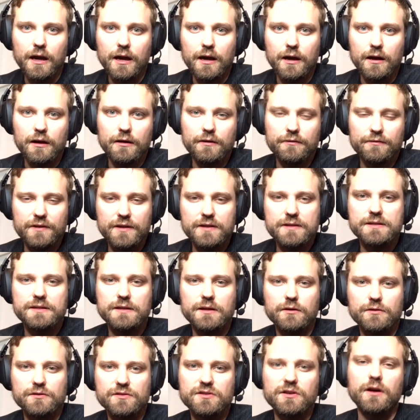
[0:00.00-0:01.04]
of this
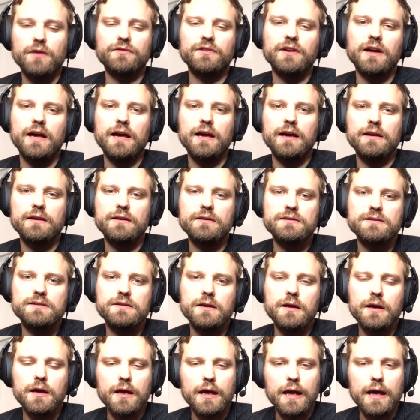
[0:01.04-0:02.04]
little soft hiatus,